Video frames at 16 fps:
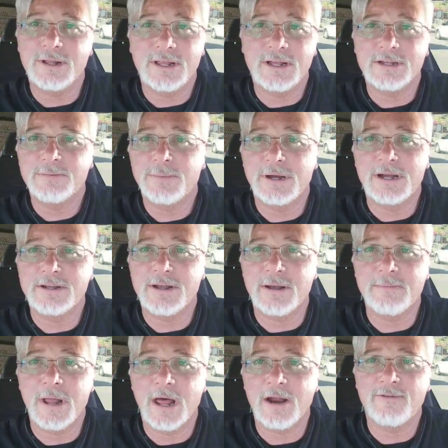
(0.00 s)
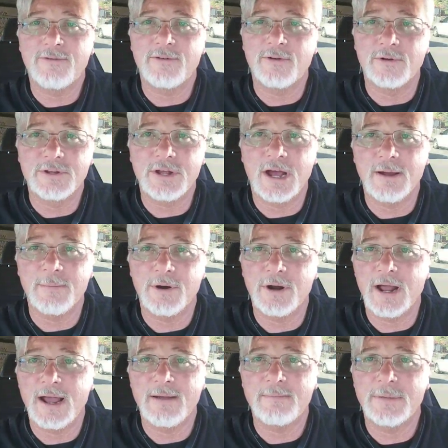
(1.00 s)
this because I'm not a full timer and
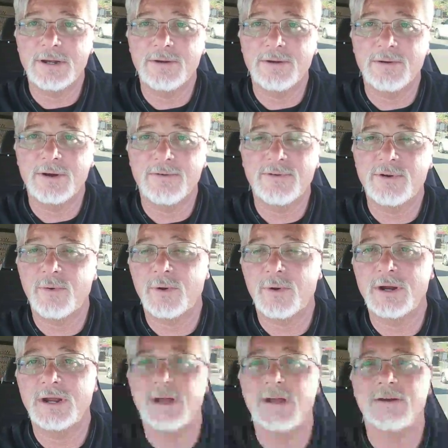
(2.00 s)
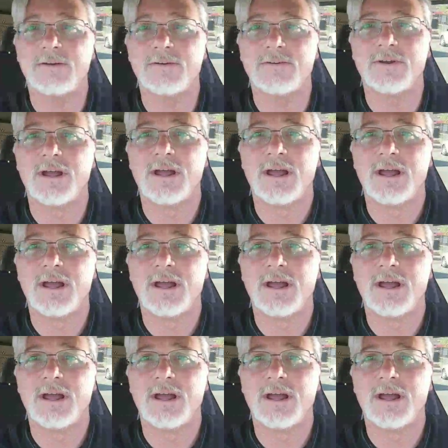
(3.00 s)
I ain't been doing it for 20 years.